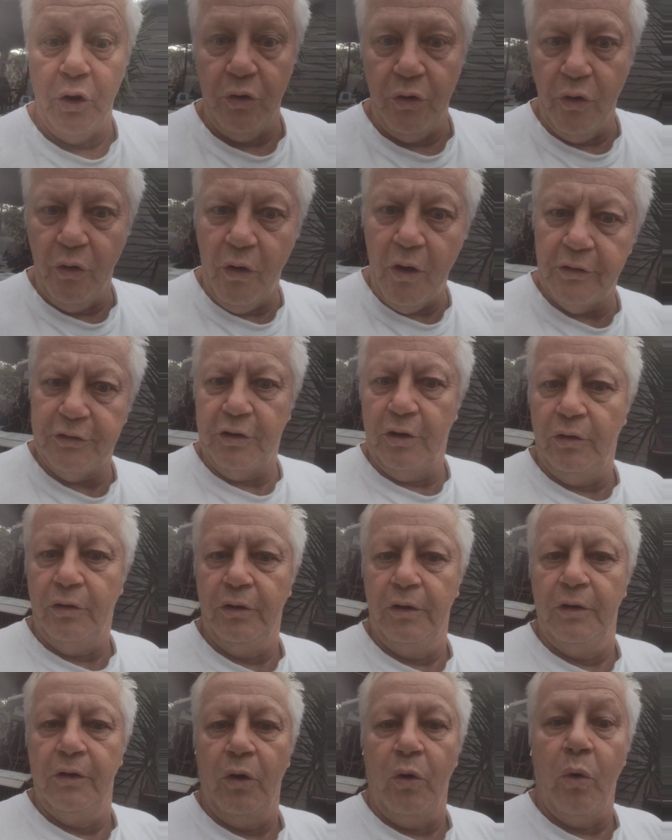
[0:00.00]
not
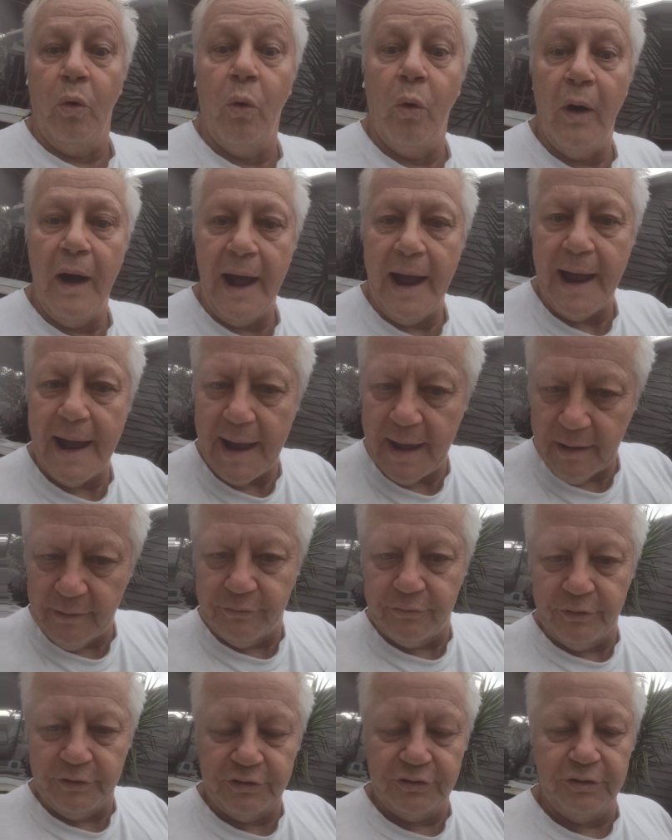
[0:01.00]
or
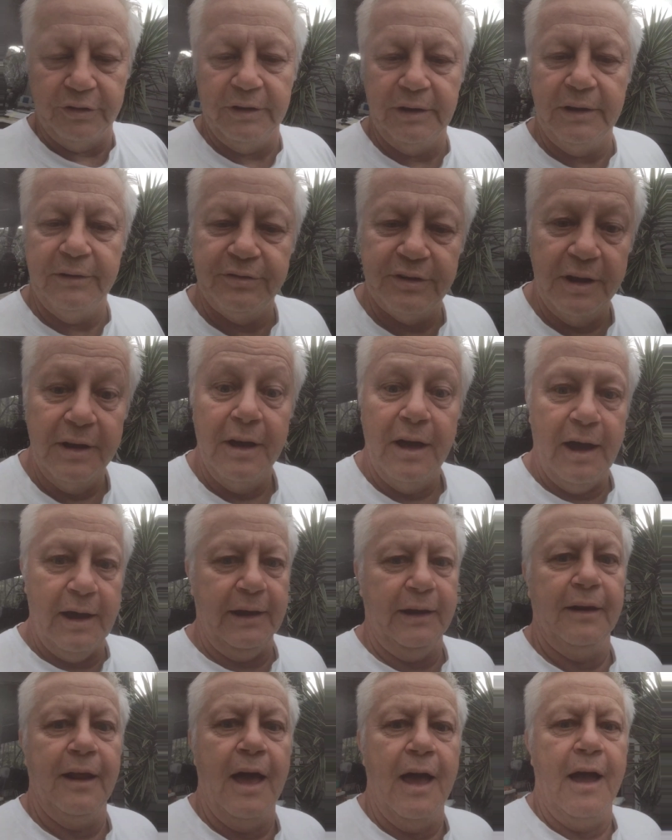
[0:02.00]
have received
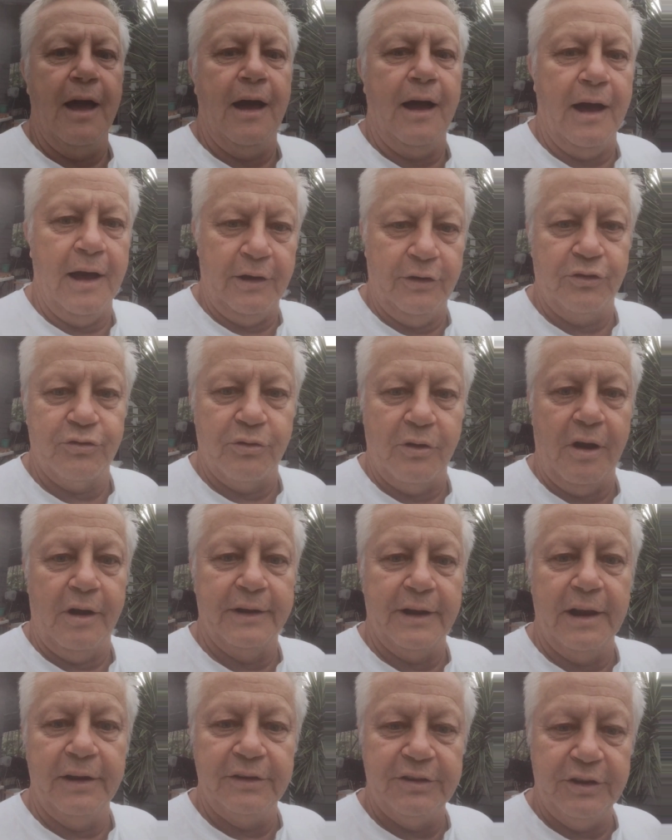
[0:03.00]
an
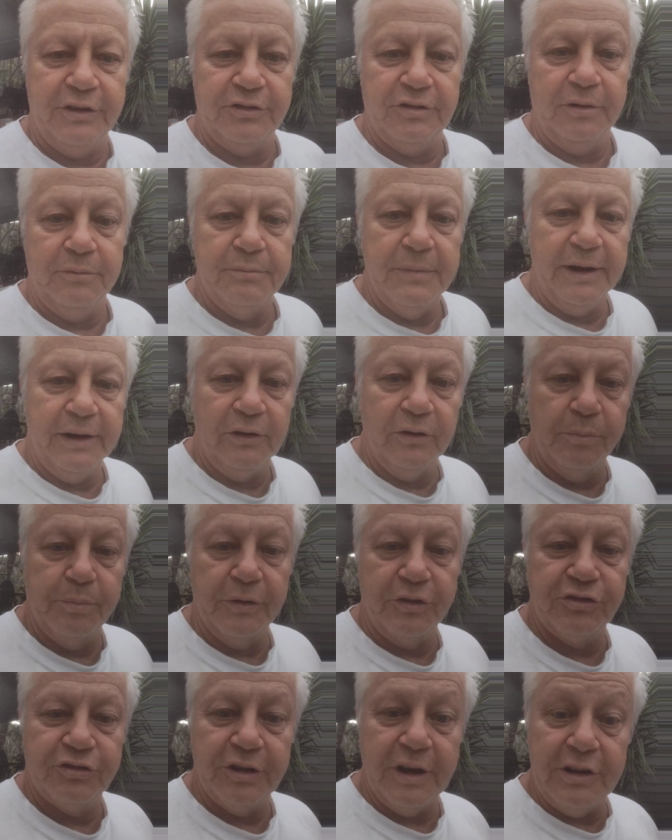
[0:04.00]
untrialled, untested medical
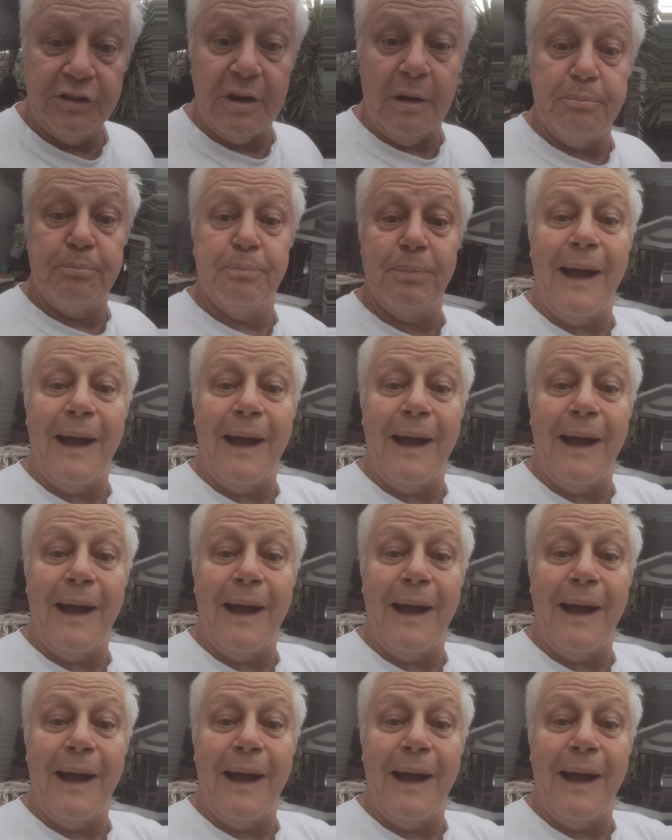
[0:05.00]
procedure,